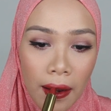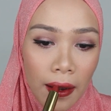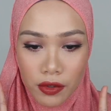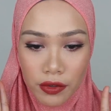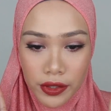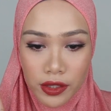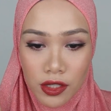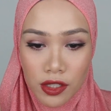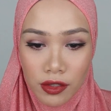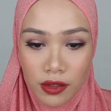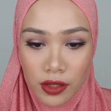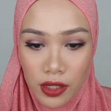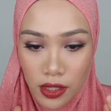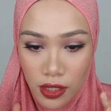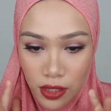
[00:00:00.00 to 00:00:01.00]
Alright, so
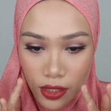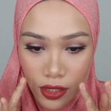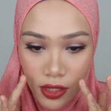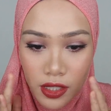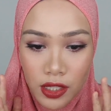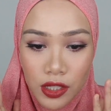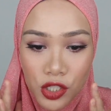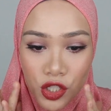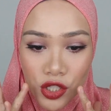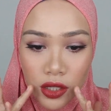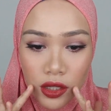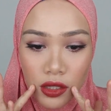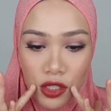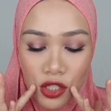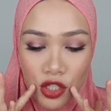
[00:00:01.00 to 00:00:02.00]
this is in the
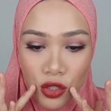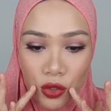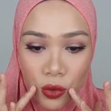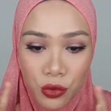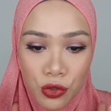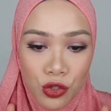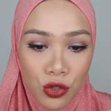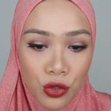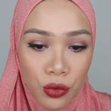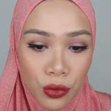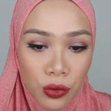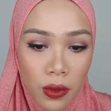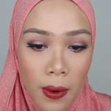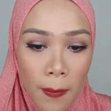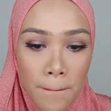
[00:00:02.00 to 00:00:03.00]
shade
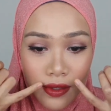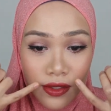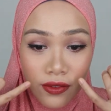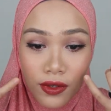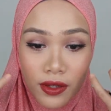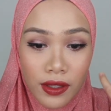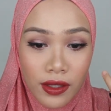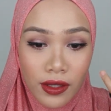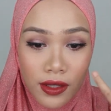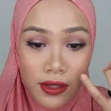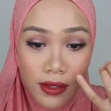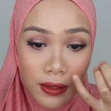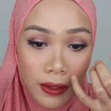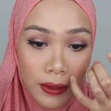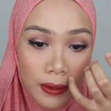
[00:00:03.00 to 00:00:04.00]
02. Has a very
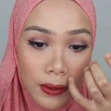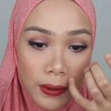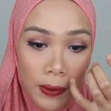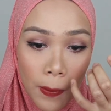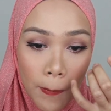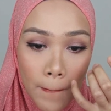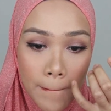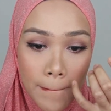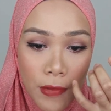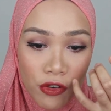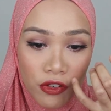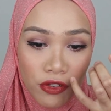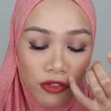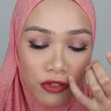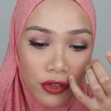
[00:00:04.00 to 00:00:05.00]
nice color,
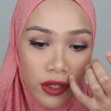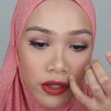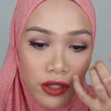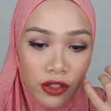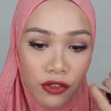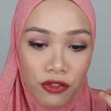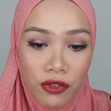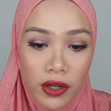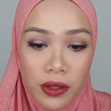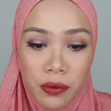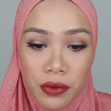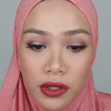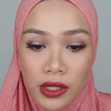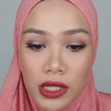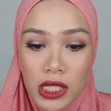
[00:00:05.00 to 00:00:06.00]
very
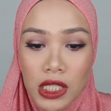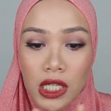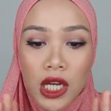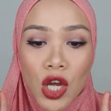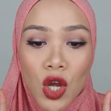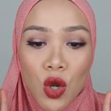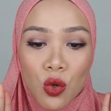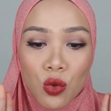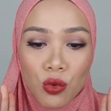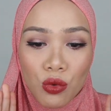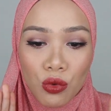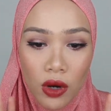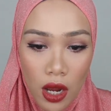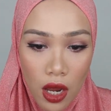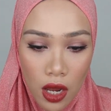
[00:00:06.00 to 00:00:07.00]
vibrant
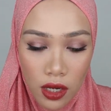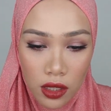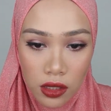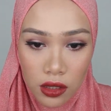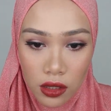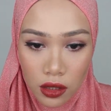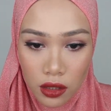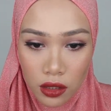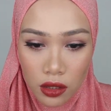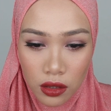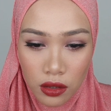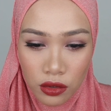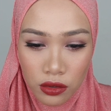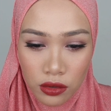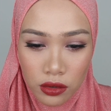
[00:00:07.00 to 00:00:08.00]
red
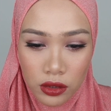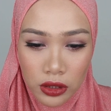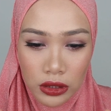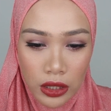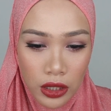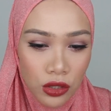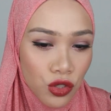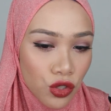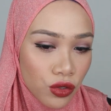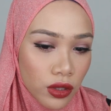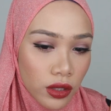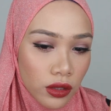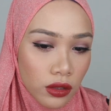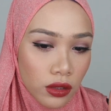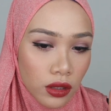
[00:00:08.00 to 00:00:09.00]
or
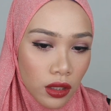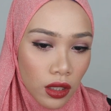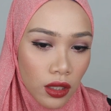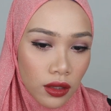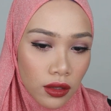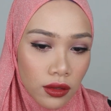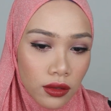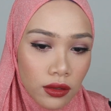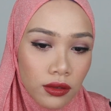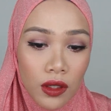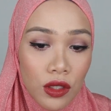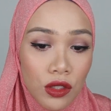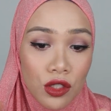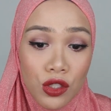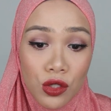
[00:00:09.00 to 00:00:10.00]
tangerine color.
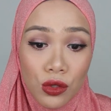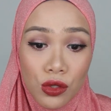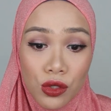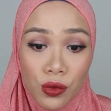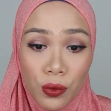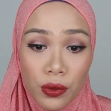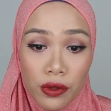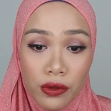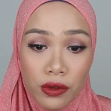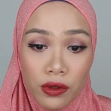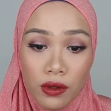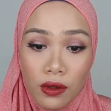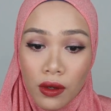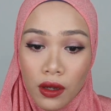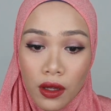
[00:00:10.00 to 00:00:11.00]
It suits with
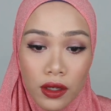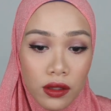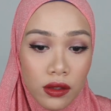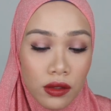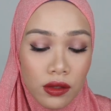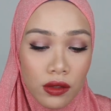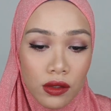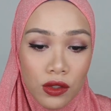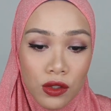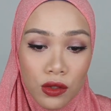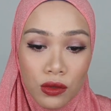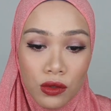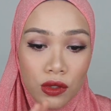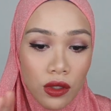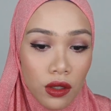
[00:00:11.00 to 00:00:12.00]
light
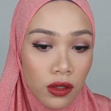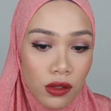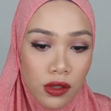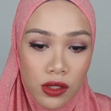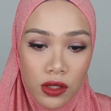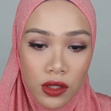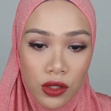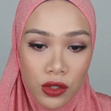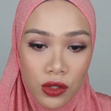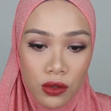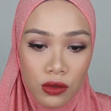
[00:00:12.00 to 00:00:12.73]
to dark skin